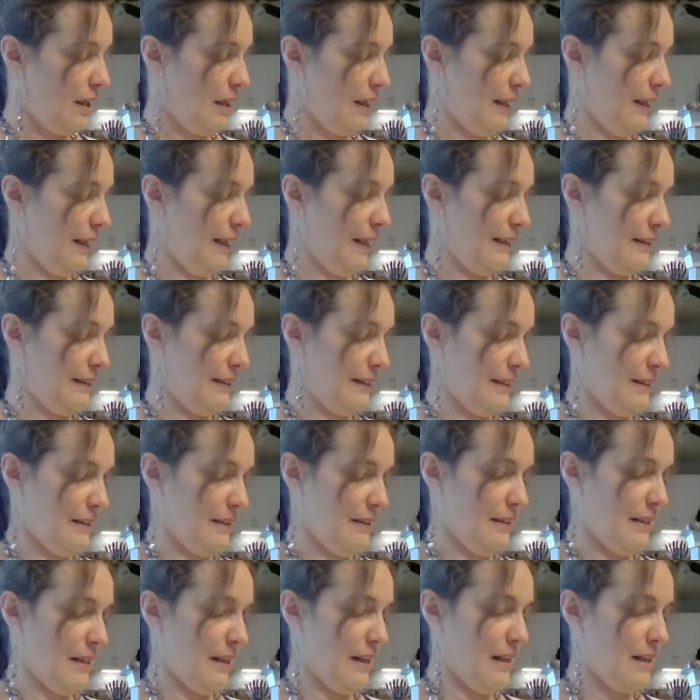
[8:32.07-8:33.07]
I did
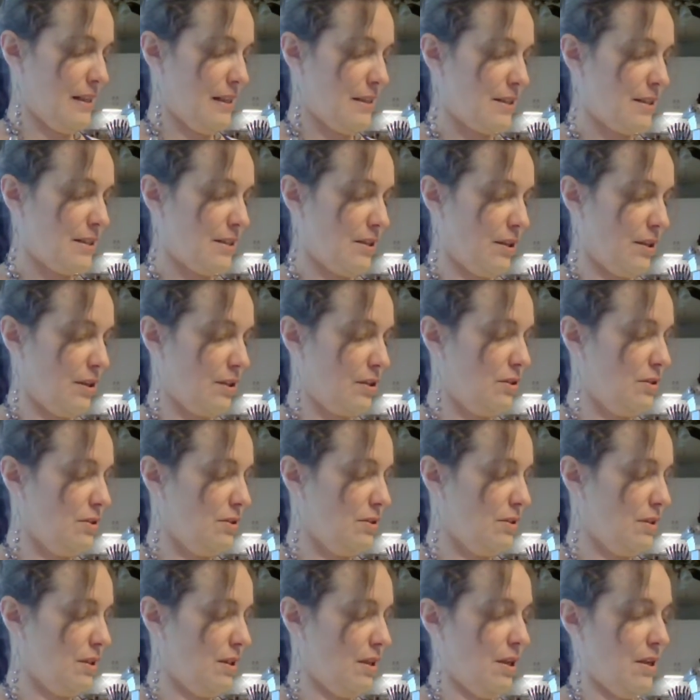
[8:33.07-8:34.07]
not
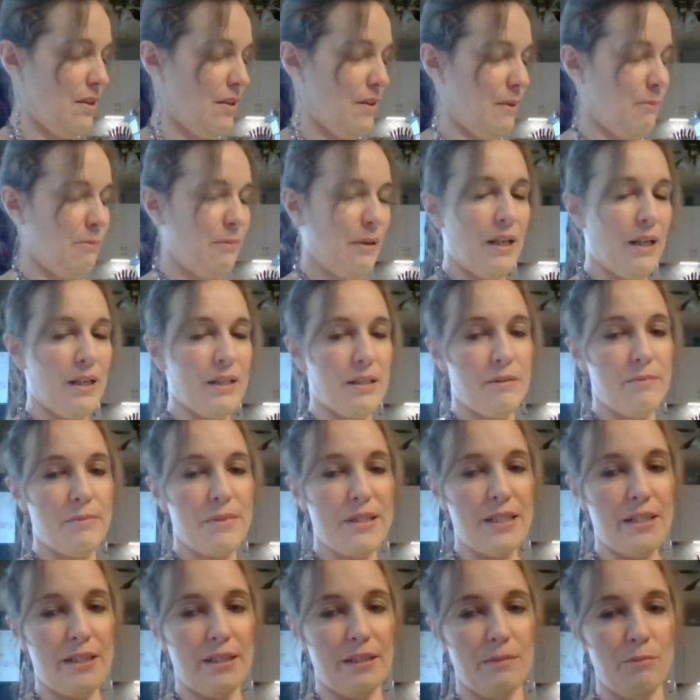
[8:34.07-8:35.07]
circle on the bottom
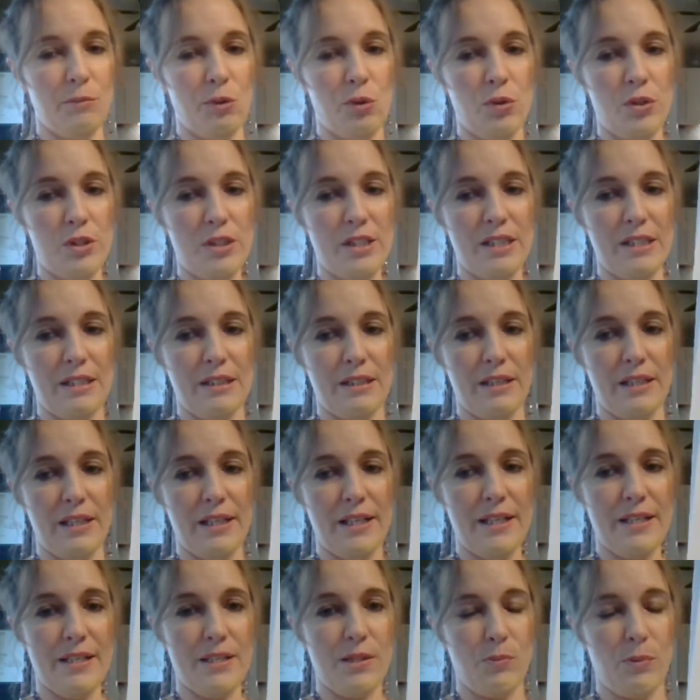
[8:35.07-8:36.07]
10 more, 10
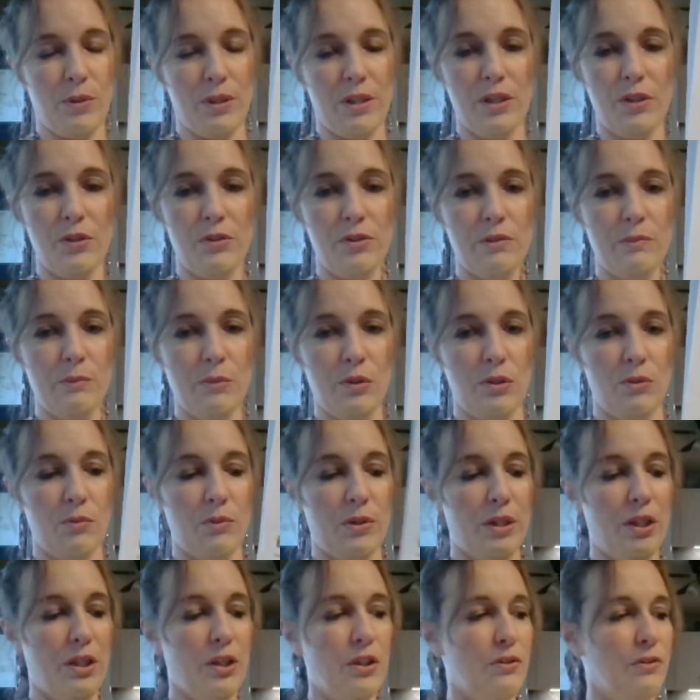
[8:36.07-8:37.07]
less, 100 more,
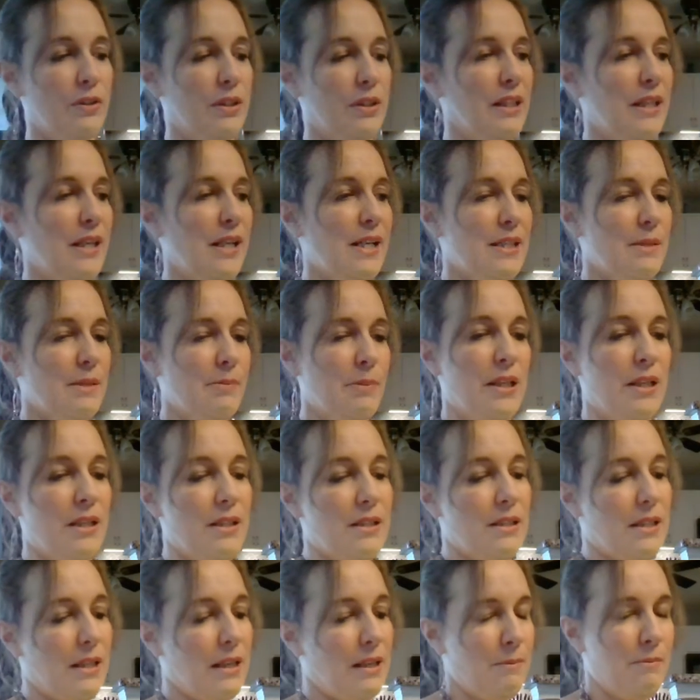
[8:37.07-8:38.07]
100 less,
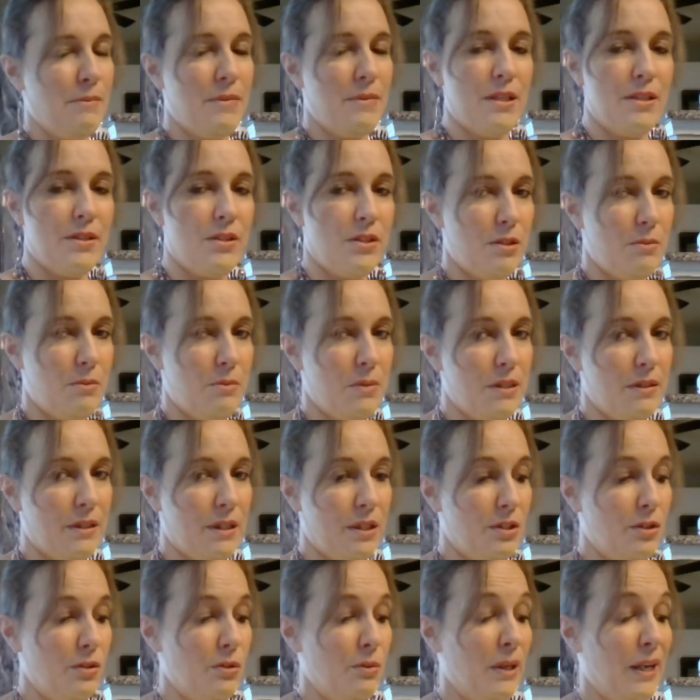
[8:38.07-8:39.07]
because I'm assuming
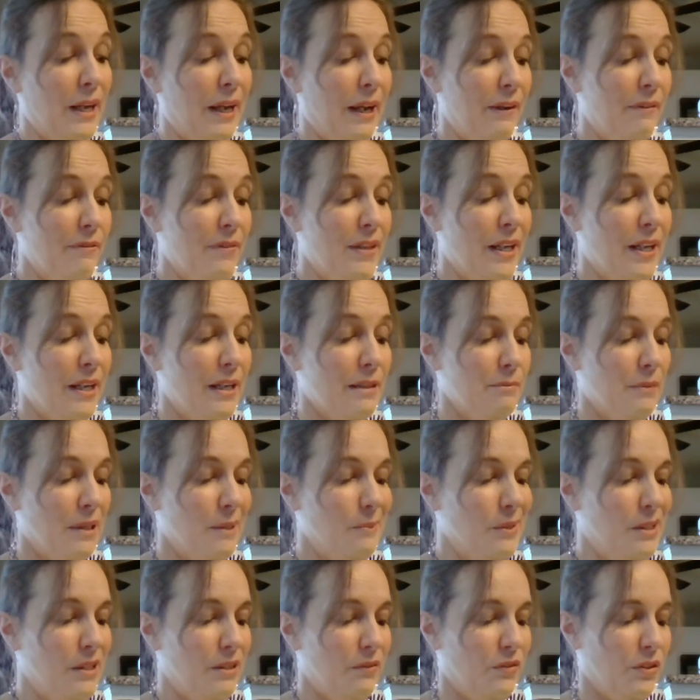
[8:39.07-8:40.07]
that you have that.
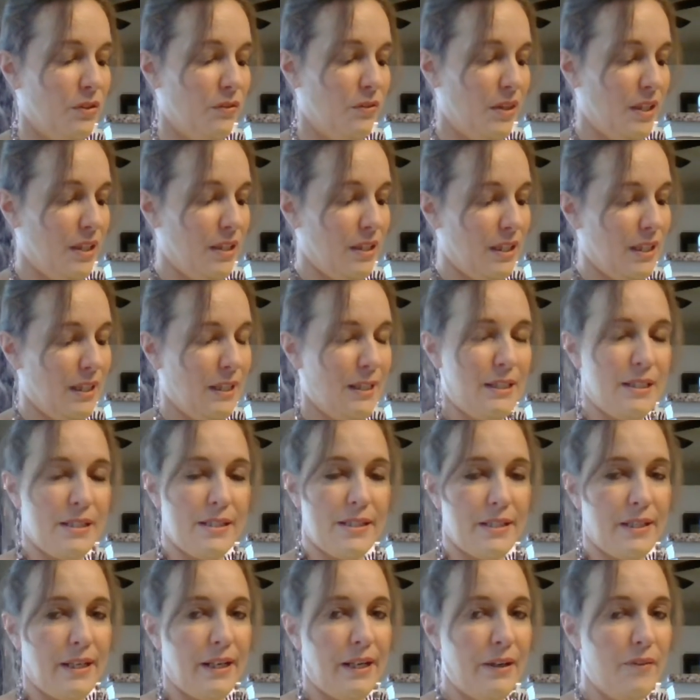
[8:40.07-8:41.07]
Mama, if you think he
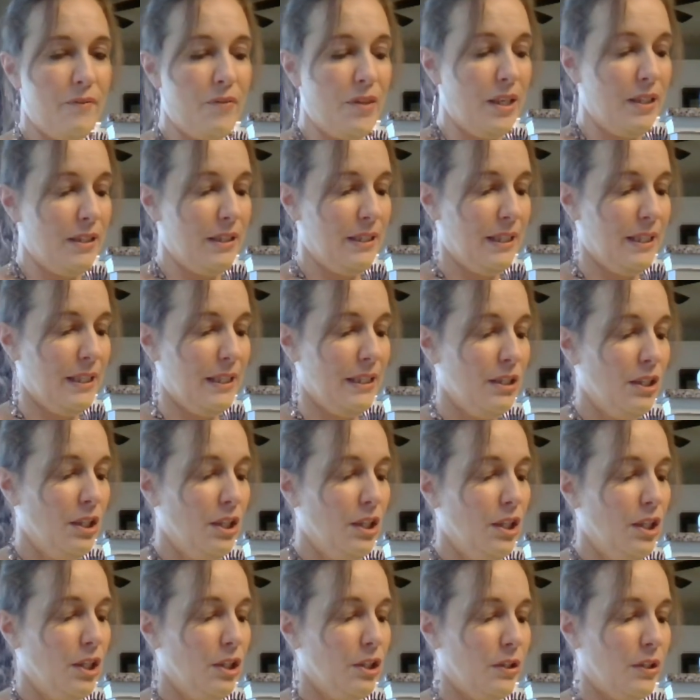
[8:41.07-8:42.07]
doesn't have that yet,
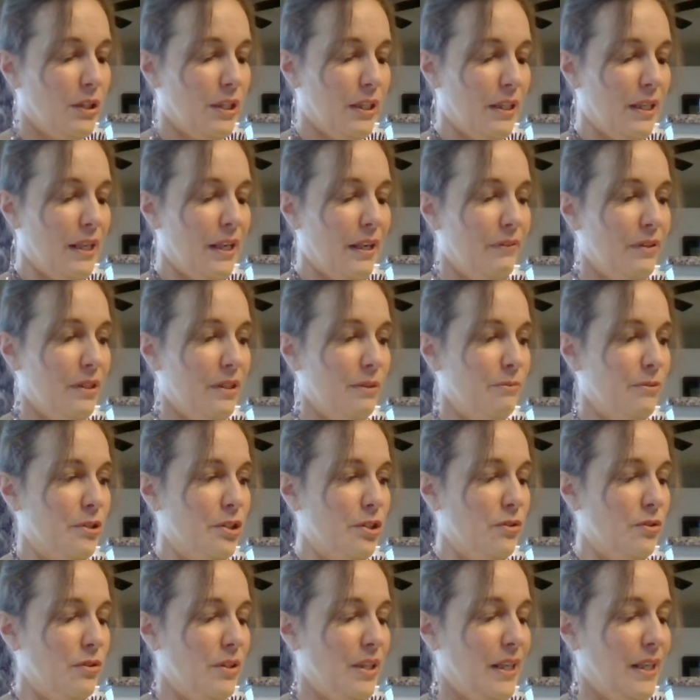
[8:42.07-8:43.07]
you can have him
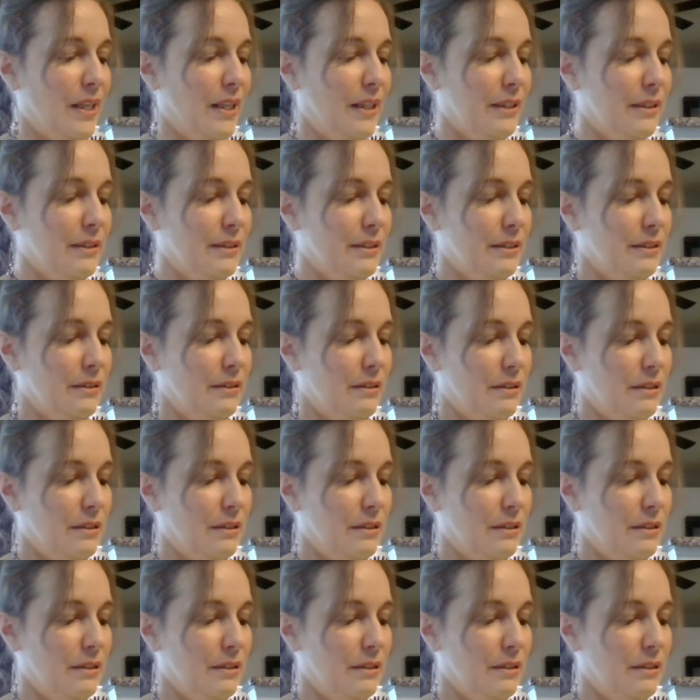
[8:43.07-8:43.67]
do that.